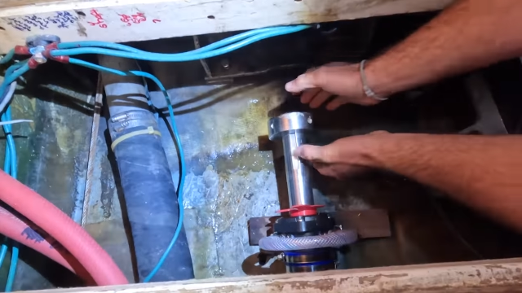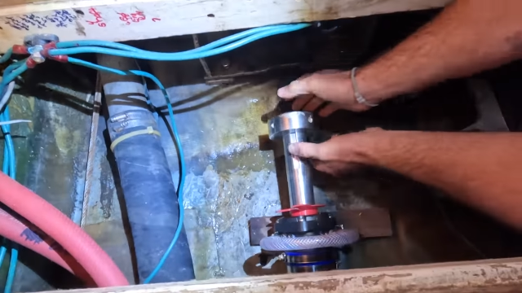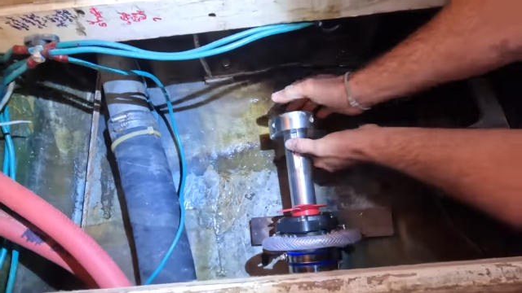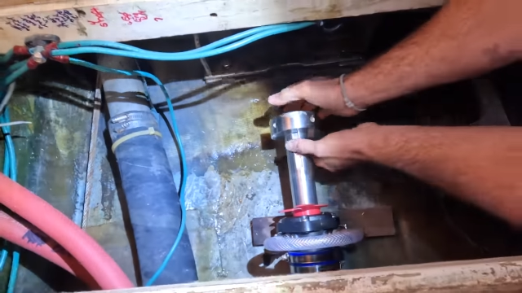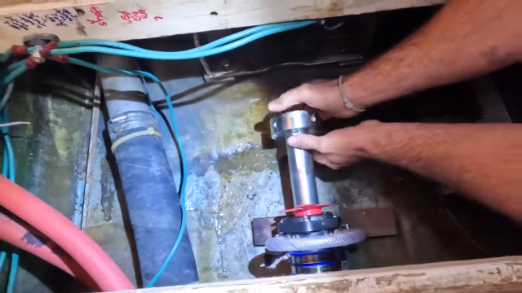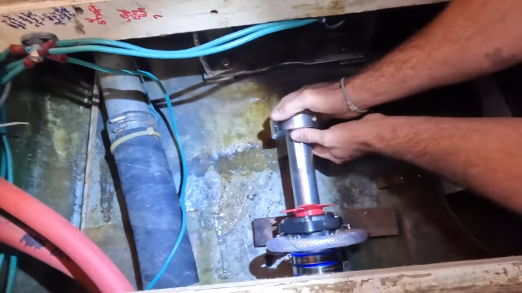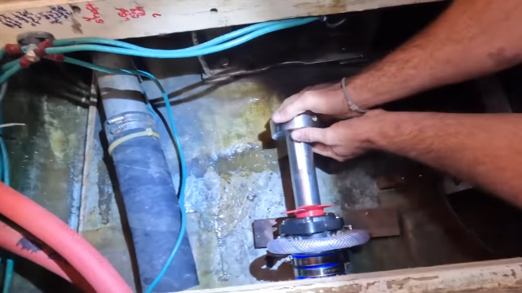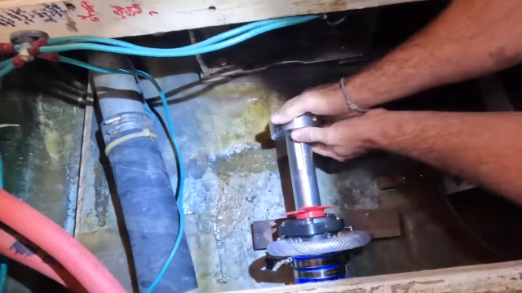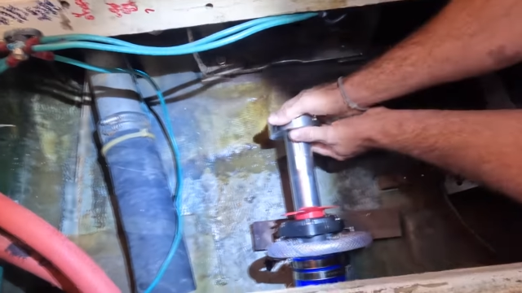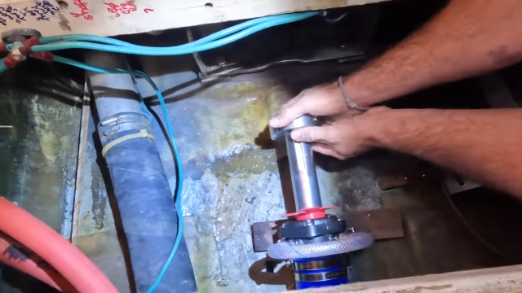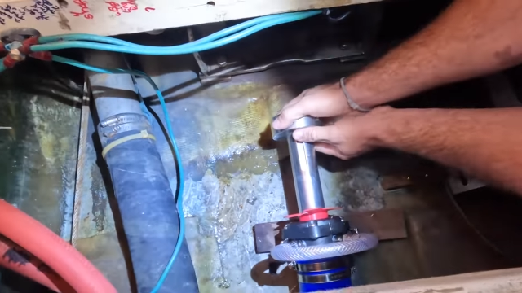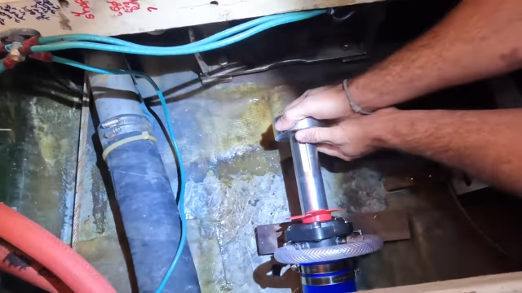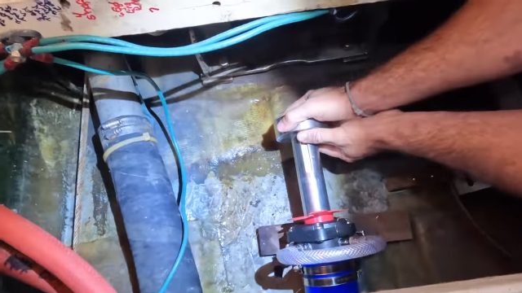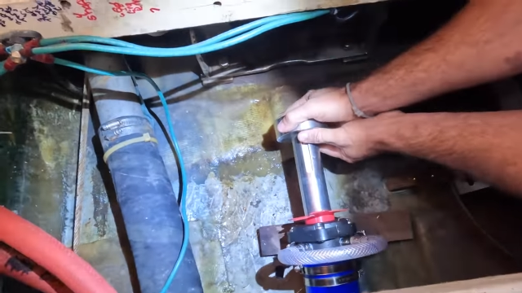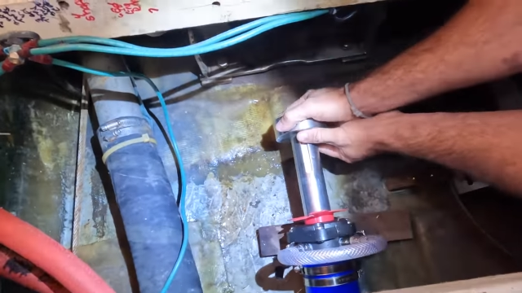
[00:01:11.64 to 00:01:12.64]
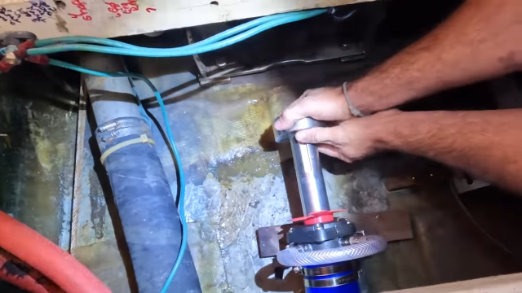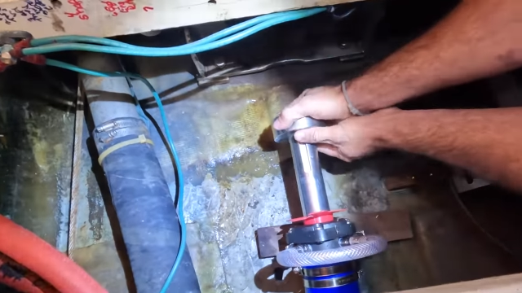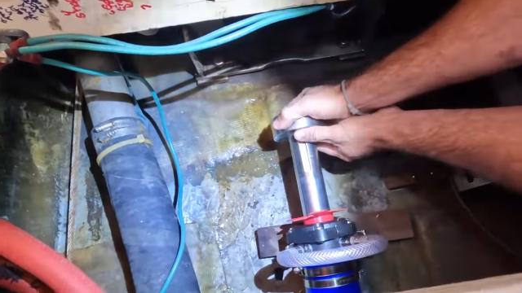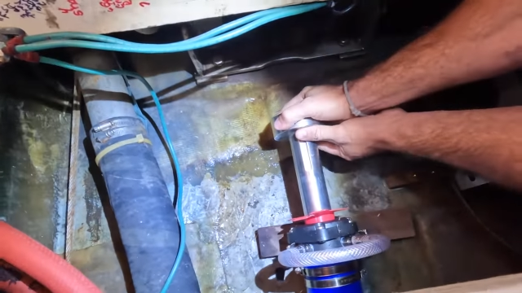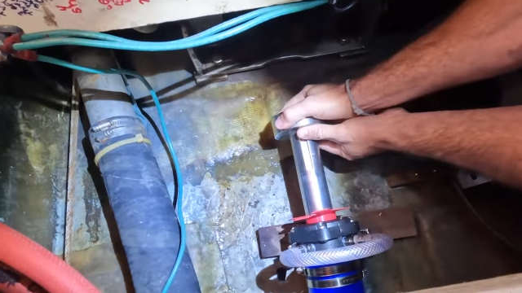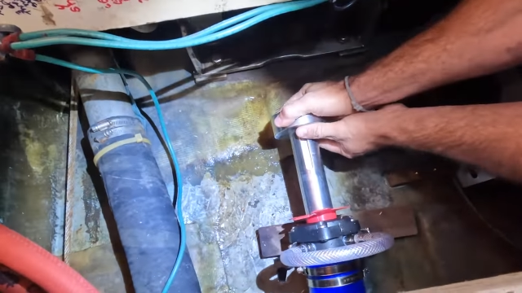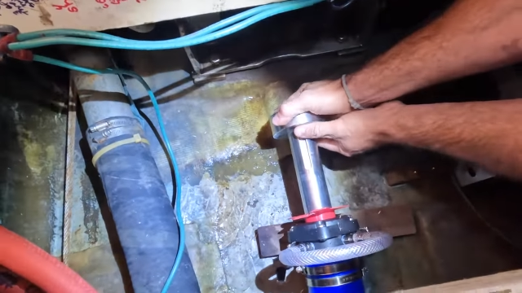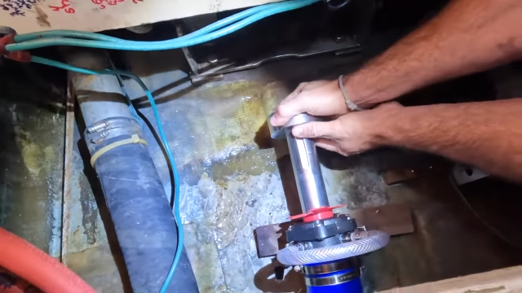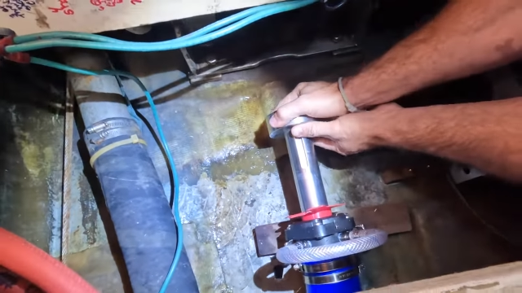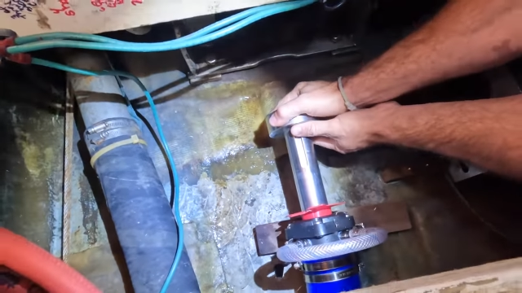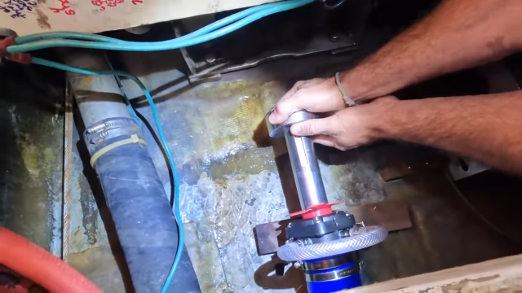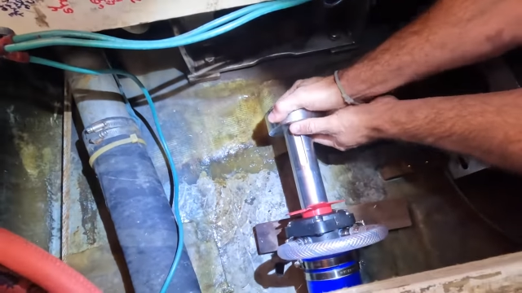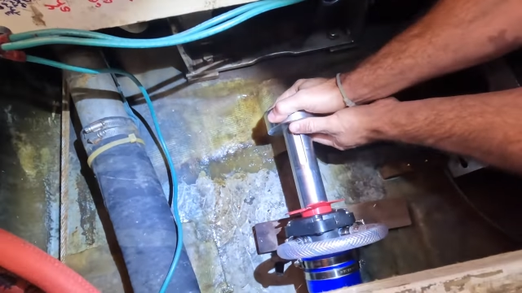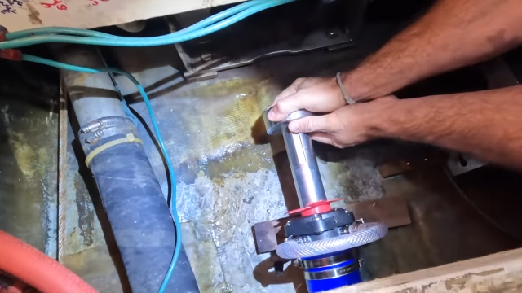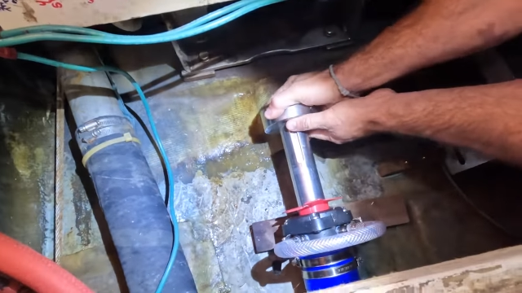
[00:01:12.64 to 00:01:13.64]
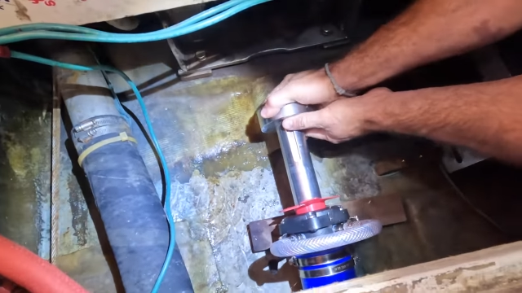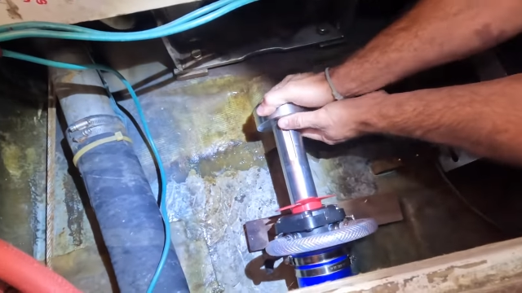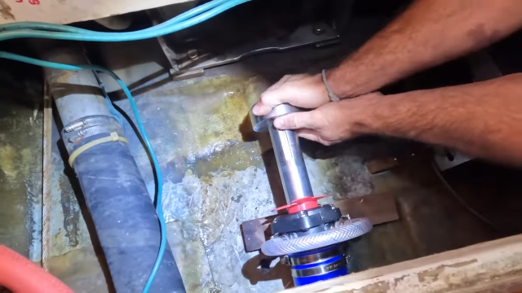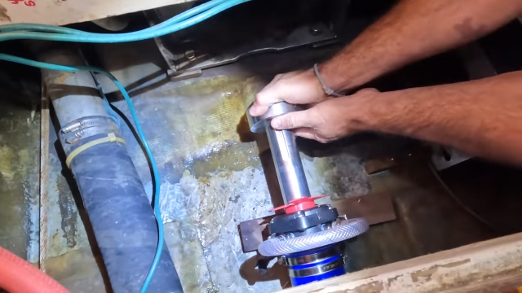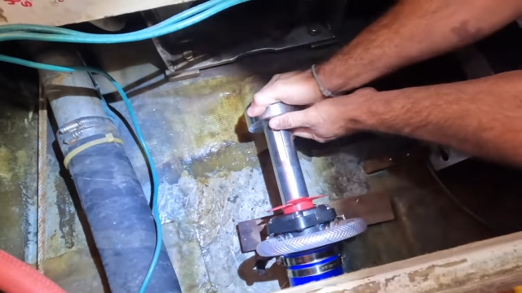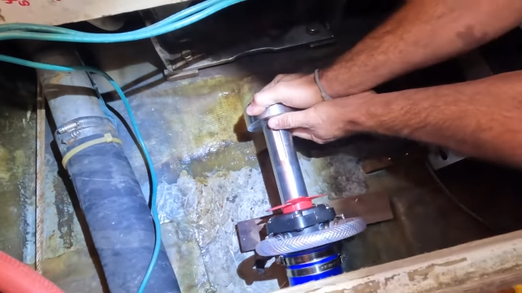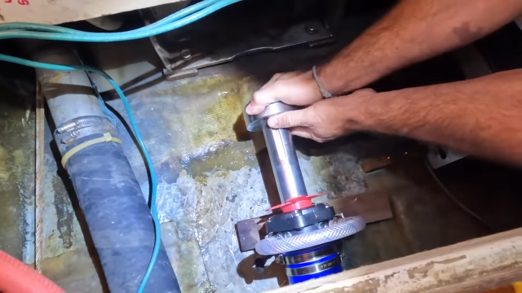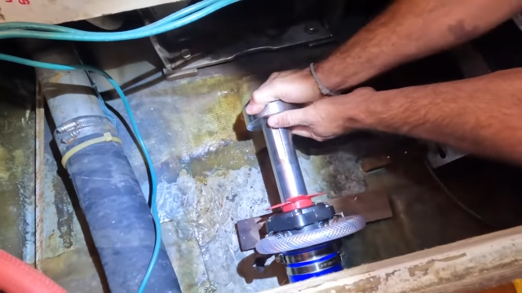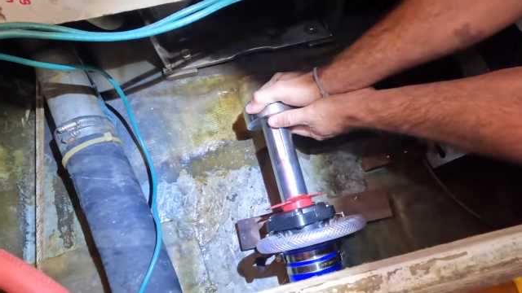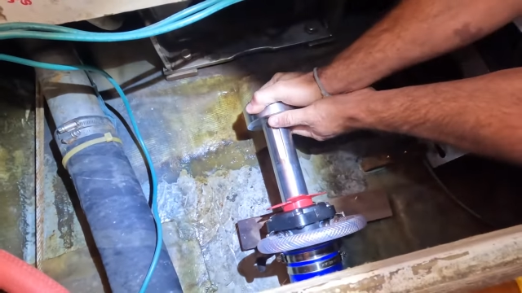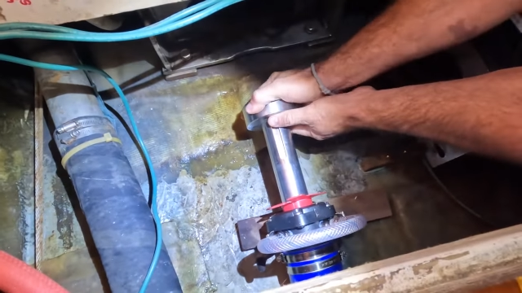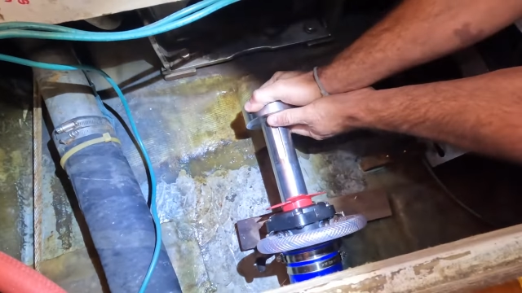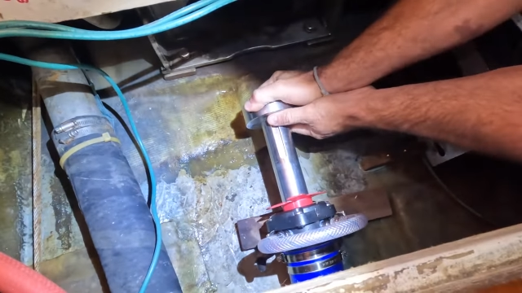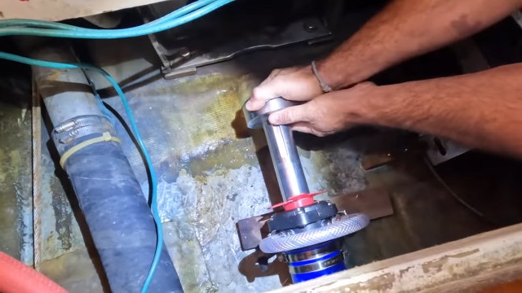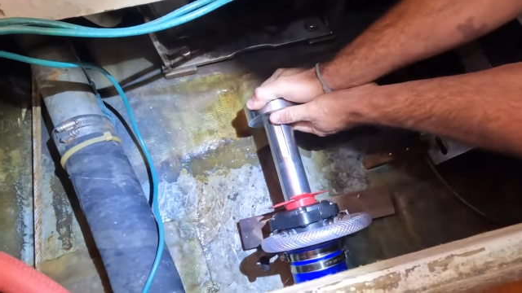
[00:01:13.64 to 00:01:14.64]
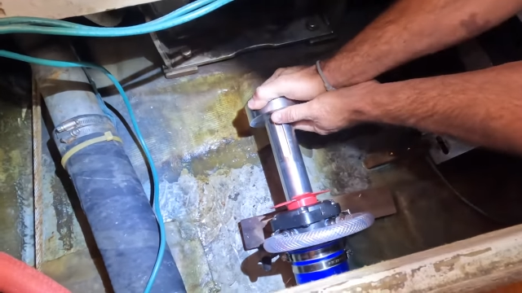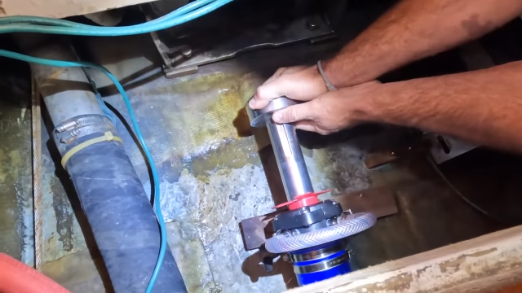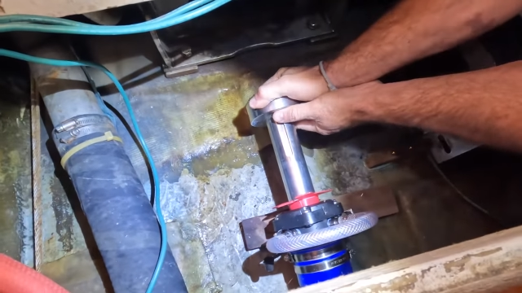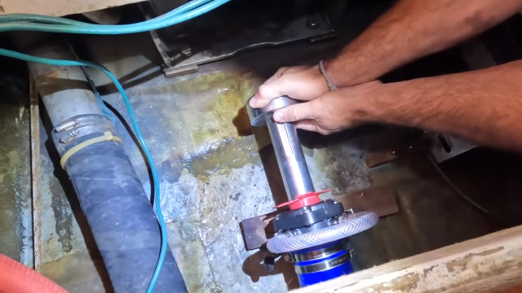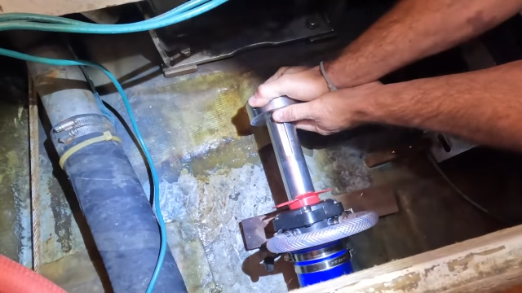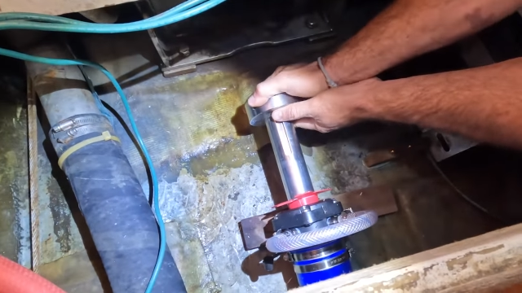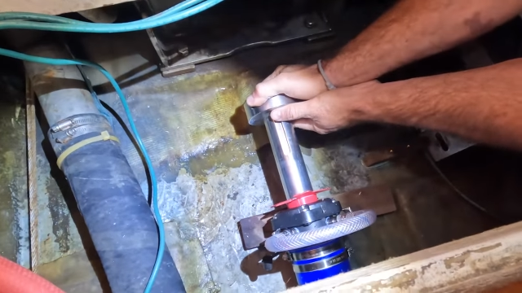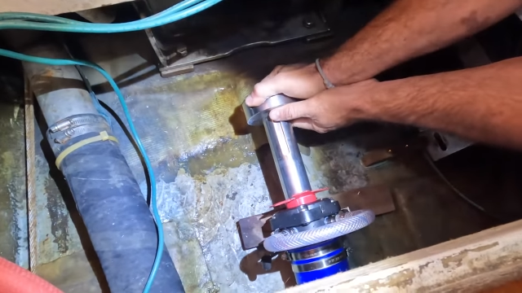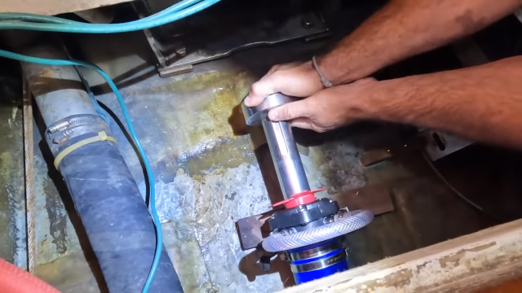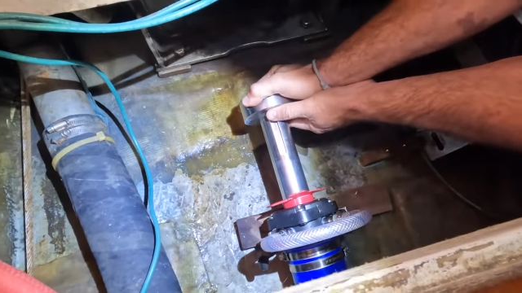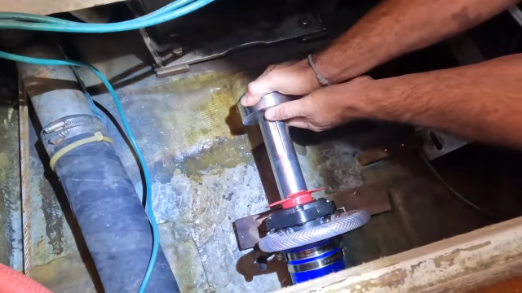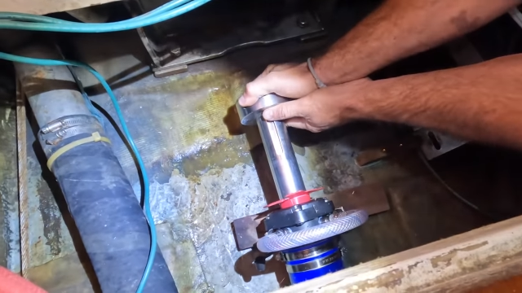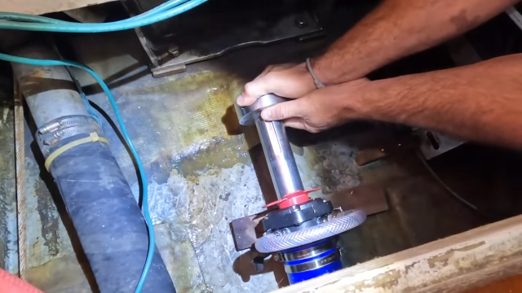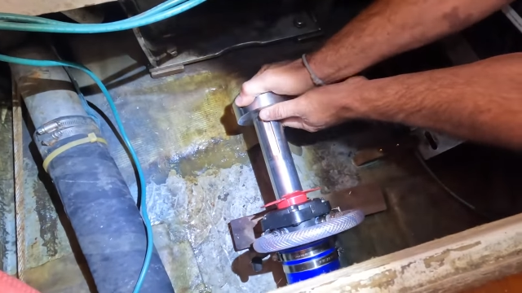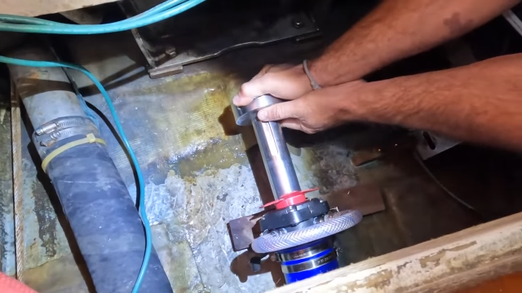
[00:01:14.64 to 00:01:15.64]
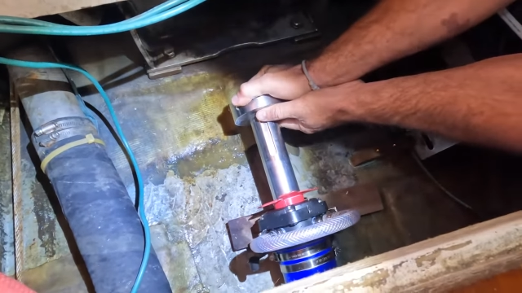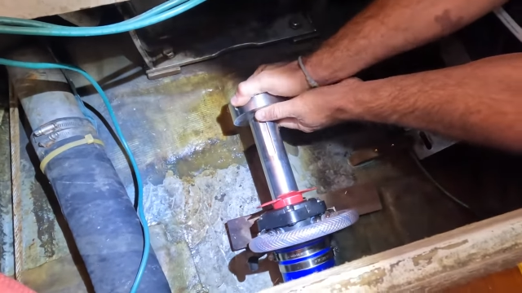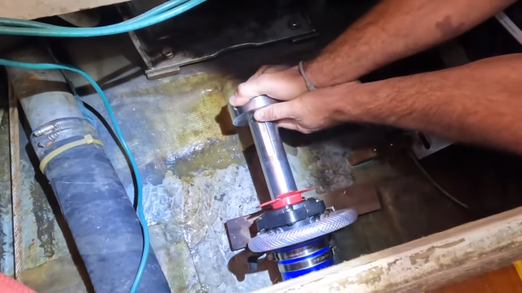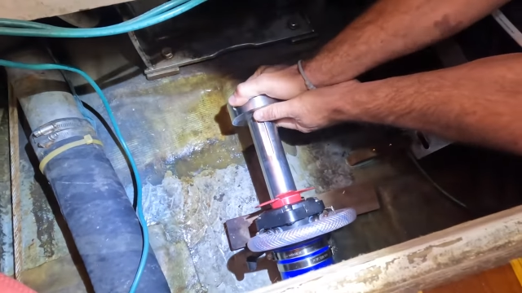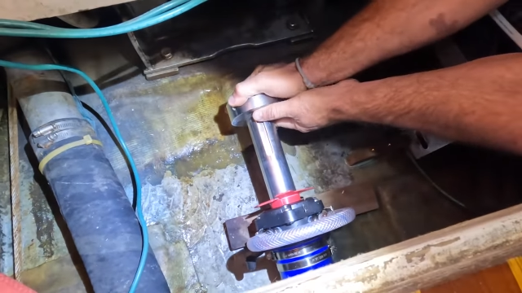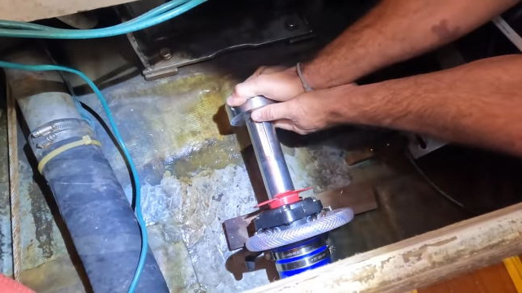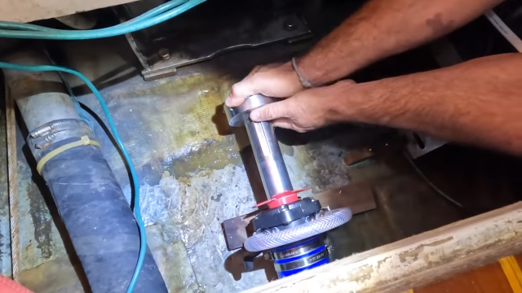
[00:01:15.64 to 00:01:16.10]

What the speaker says: (no speaker visible)